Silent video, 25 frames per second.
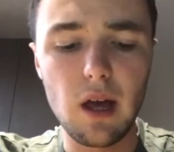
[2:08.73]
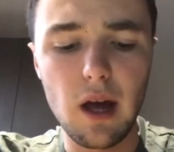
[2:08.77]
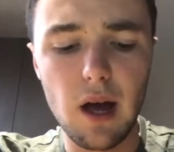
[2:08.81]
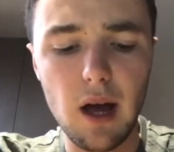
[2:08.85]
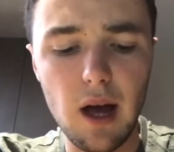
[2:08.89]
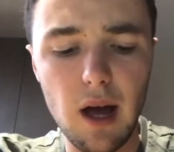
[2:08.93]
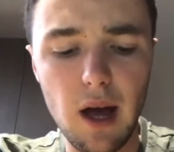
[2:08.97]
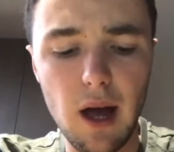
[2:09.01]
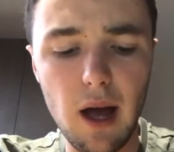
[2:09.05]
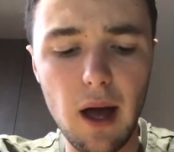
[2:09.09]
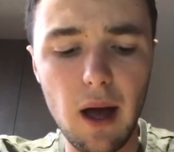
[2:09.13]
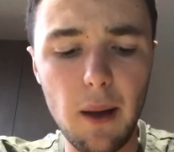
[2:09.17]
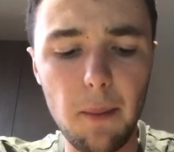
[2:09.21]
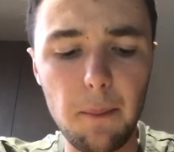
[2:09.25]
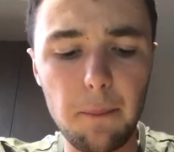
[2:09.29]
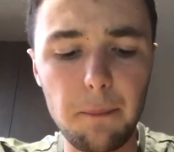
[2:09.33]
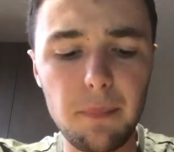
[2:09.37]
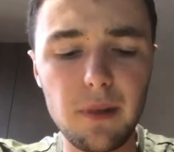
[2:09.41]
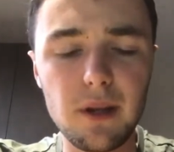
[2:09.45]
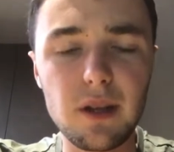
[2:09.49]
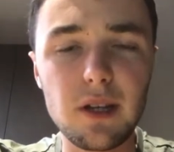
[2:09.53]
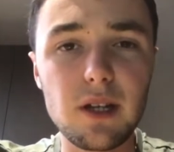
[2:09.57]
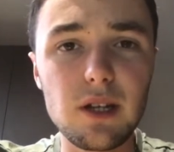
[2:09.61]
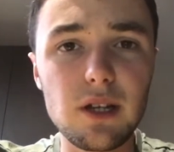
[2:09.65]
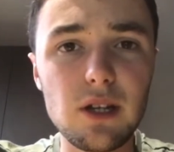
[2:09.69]

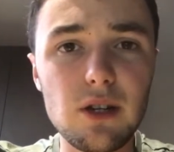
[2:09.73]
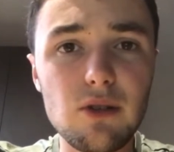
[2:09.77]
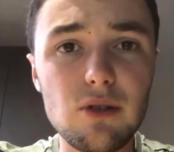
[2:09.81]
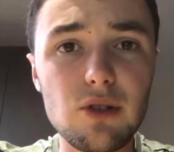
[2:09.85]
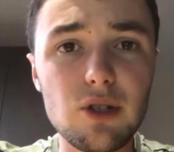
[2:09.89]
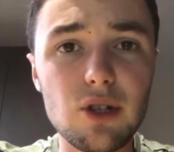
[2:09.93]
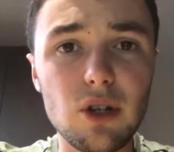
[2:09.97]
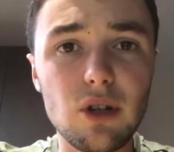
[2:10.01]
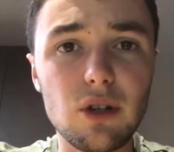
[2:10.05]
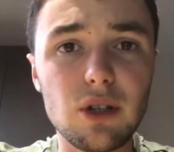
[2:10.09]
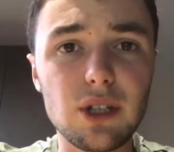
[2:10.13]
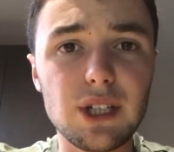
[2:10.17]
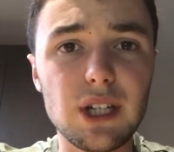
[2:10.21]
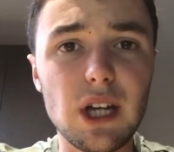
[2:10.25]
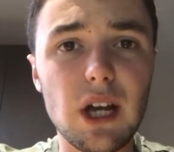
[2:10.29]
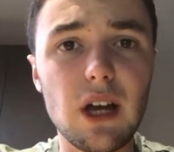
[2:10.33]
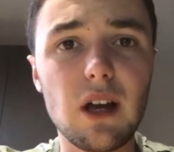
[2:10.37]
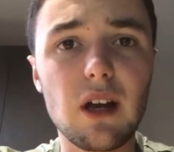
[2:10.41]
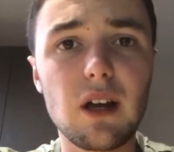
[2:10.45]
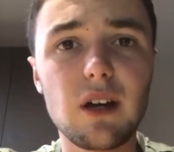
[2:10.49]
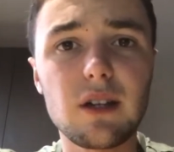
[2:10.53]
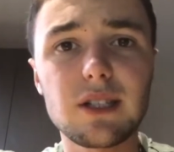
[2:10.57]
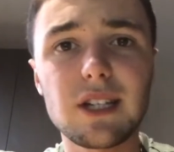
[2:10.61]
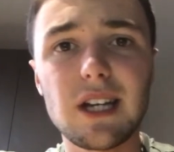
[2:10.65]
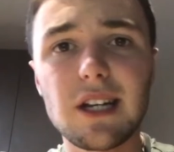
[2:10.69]
But the new shots
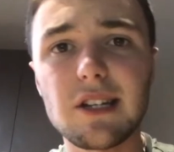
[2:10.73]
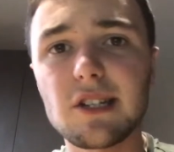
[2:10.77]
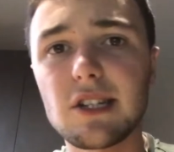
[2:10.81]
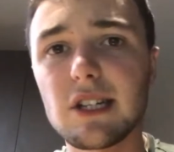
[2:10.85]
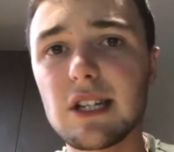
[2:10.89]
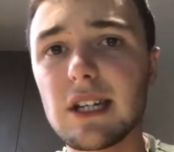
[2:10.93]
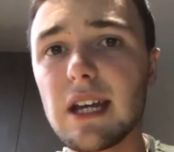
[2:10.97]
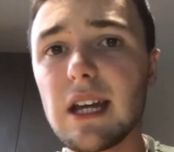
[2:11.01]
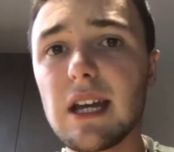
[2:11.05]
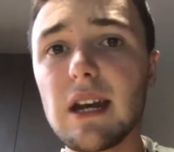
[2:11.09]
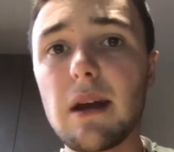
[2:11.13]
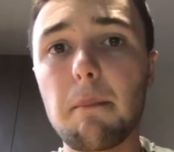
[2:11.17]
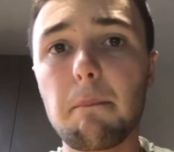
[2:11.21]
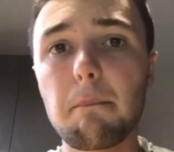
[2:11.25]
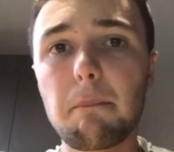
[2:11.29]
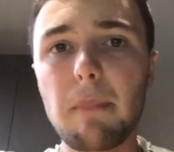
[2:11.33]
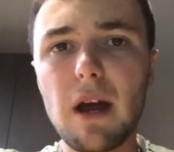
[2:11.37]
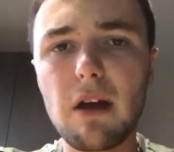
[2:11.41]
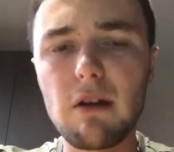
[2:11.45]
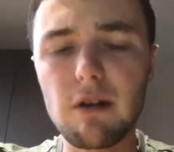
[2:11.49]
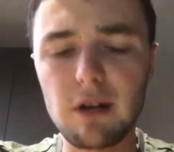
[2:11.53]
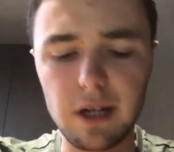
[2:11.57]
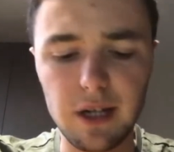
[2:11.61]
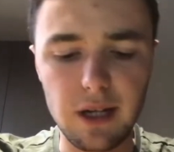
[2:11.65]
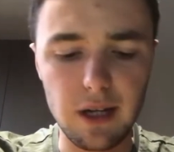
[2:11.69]
are testing in
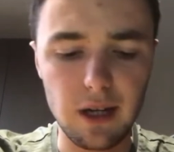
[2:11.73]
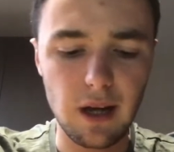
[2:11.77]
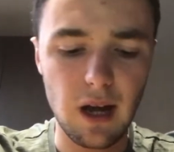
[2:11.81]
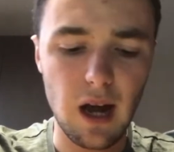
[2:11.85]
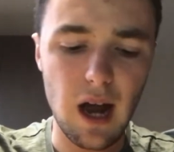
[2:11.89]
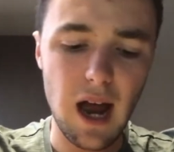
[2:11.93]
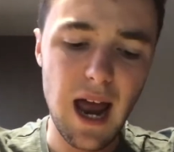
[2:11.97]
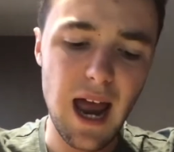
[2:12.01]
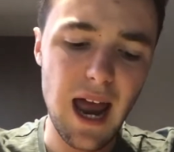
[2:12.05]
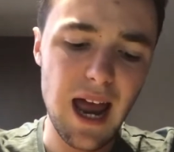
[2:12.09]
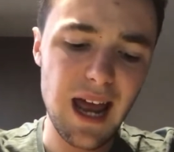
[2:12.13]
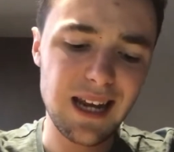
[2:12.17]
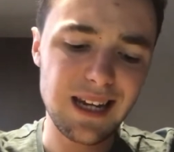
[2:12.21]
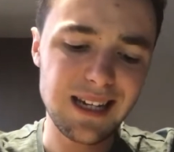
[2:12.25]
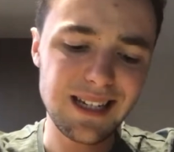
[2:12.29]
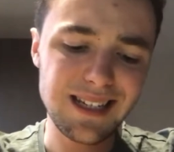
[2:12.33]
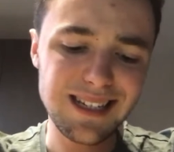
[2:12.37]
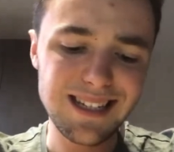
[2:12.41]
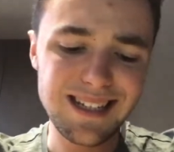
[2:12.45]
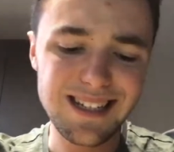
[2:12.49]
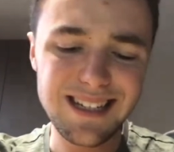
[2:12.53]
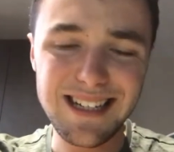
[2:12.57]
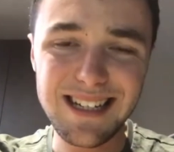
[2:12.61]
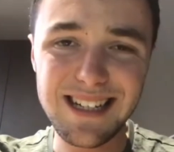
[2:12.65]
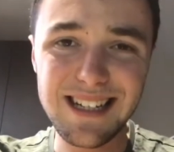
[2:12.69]
America,
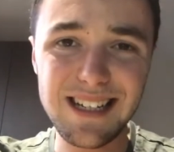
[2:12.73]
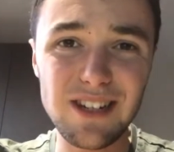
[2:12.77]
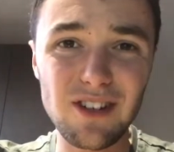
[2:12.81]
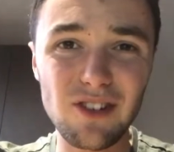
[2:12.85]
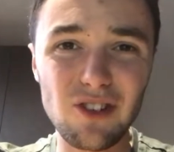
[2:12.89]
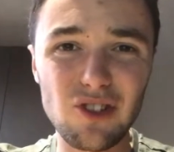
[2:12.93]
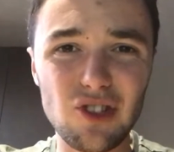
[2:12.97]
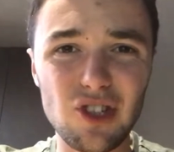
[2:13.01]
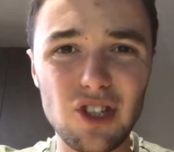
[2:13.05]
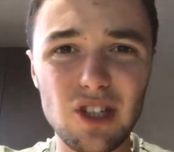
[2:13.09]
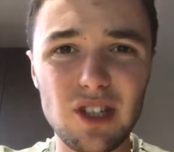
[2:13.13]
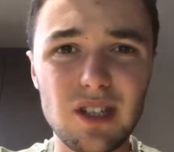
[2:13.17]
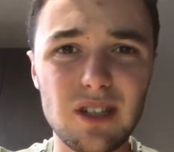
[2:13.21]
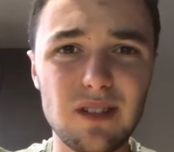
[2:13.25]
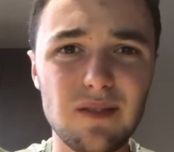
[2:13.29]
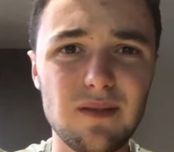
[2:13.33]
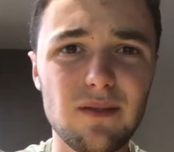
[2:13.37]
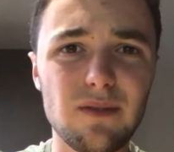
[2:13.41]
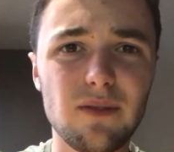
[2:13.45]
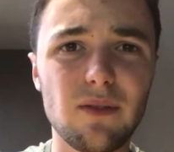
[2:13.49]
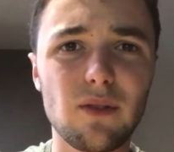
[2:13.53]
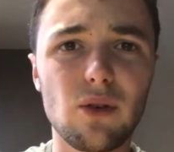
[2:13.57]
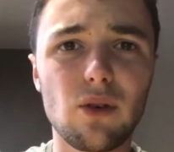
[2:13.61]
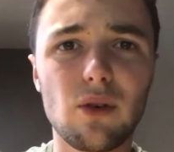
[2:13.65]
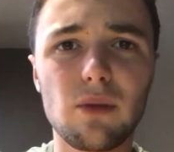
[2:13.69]
and it's not just
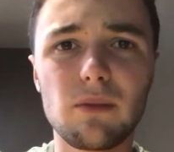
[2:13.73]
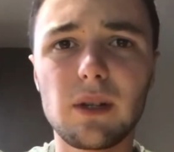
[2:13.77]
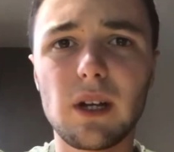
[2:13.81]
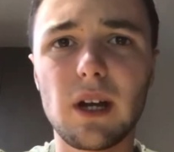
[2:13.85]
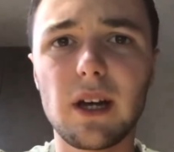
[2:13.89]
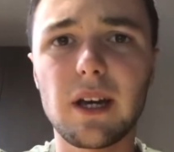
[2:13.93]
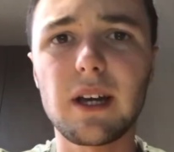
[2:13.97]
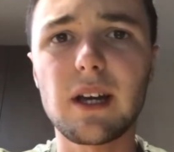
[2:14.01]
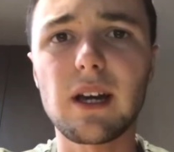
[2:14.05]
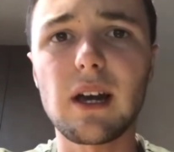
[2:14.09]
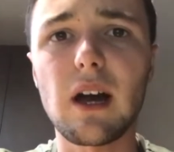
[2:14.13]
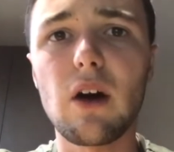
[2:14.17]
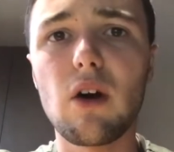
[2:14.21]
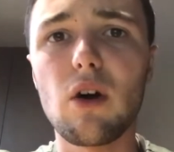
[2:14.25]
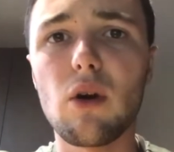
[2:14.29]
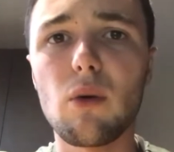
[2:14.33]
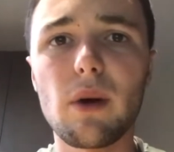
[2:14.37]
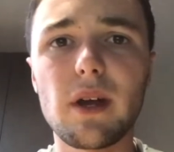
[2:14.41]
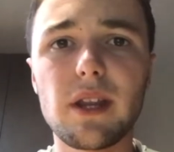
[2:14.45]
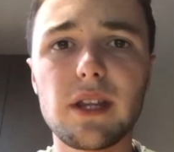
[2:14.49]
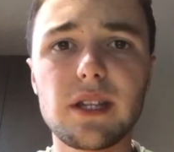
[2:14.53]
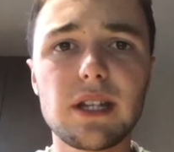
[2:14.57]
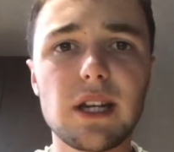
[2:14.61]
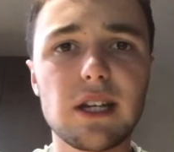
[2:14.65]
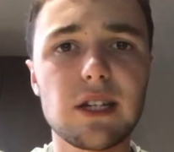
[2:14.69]
for like hot
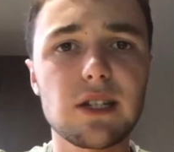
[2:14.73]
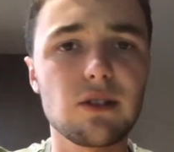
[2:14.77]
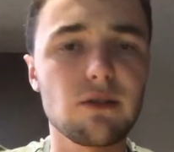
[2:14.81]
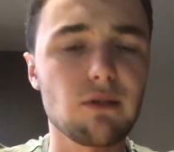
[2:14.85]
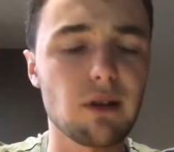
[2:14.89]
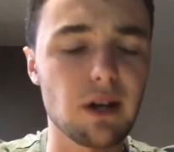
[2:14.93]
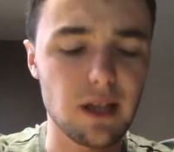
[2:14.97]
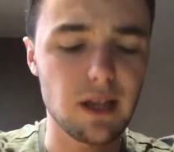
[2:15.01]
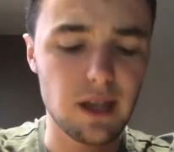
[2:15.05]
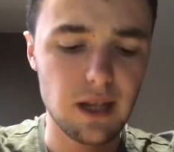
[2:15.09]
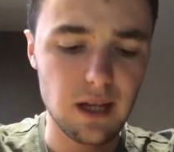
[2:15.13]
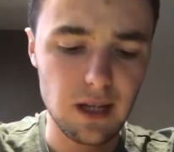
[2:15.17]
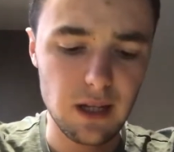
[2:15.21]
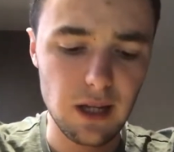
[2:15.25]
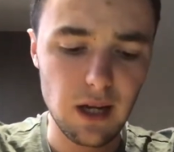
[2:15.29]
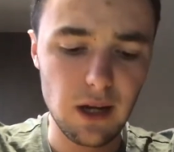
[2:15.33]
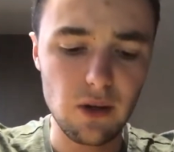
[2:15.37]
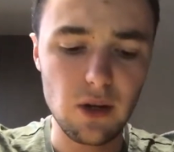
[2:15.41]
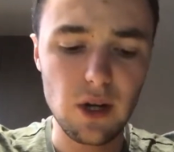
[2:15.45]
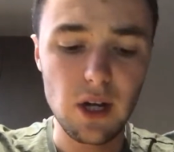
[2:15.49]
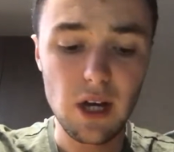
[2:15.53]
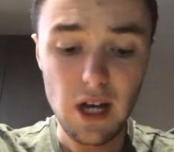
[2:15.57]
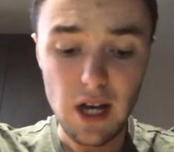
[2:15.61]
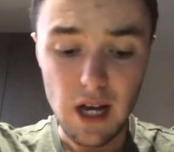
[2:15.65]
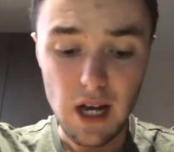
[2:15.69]
weather testing or anything. No,